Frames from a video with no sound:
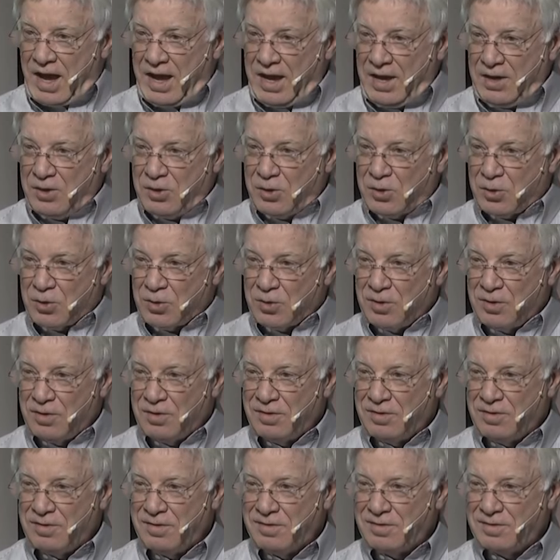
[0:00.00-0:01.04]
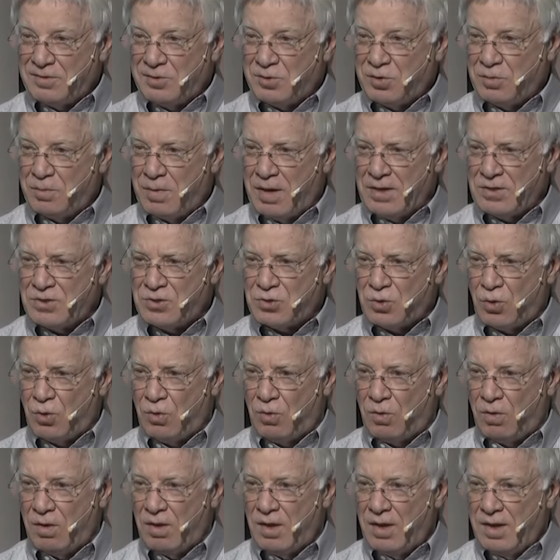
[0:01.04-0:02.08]
anchor to my
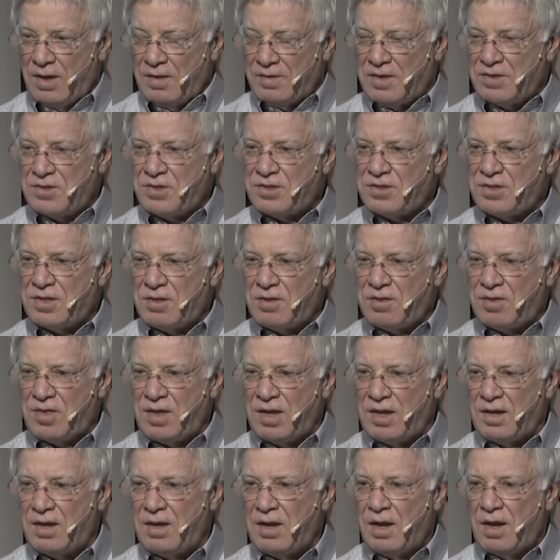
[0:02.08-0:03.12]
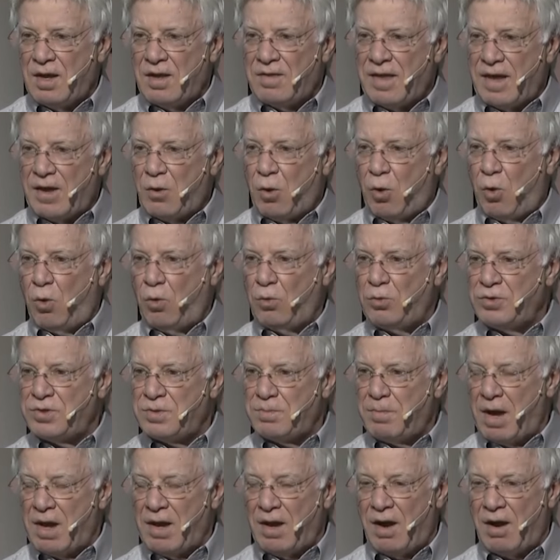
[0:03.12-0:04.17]
soul. This is the thing that holds
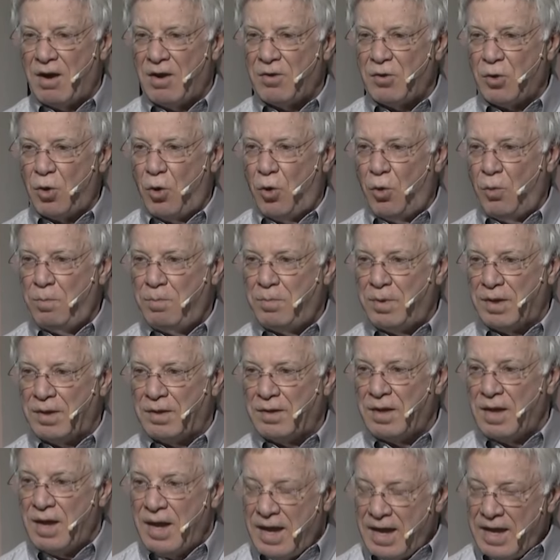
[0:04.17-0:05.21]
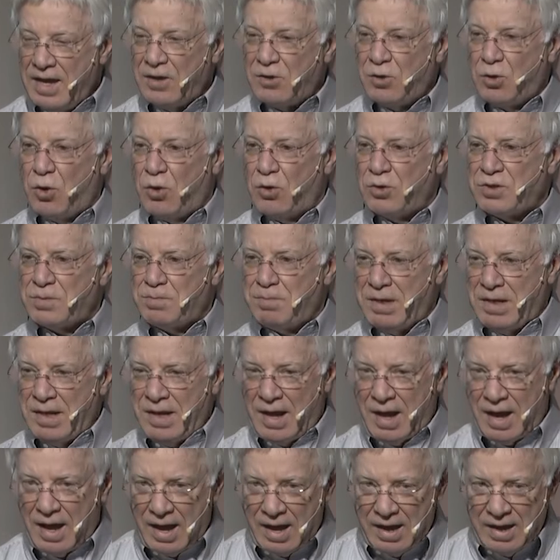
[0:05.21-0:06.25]
my heart open. It goes
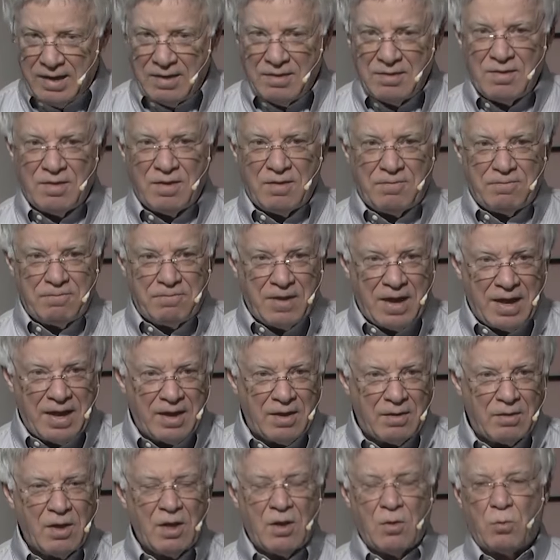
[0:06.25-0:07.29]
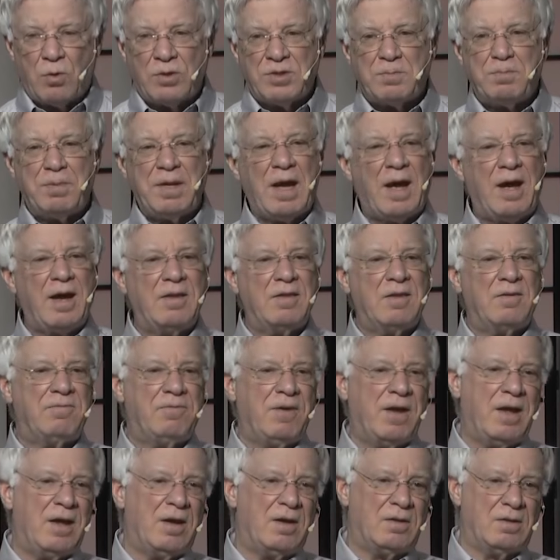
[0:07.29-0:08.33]
behind the veil. What's behind the
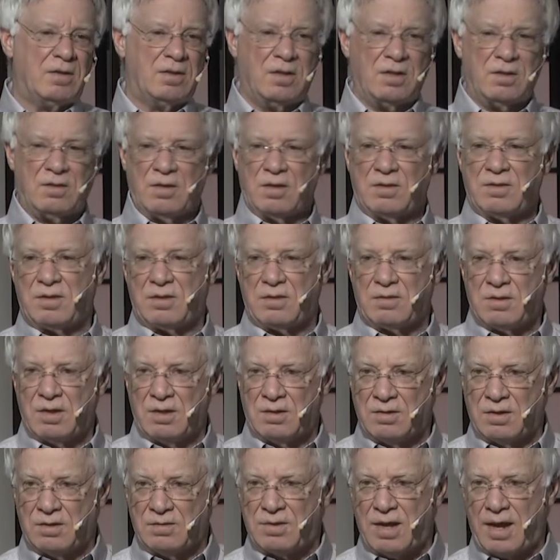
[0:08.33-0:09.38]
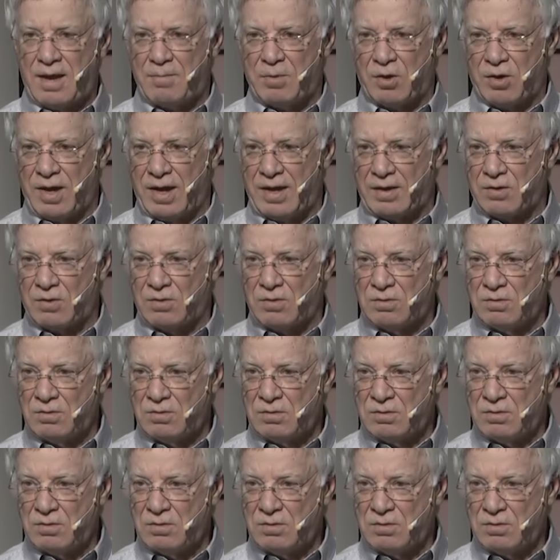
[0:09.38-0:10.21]
veil in the, in the tabernacle?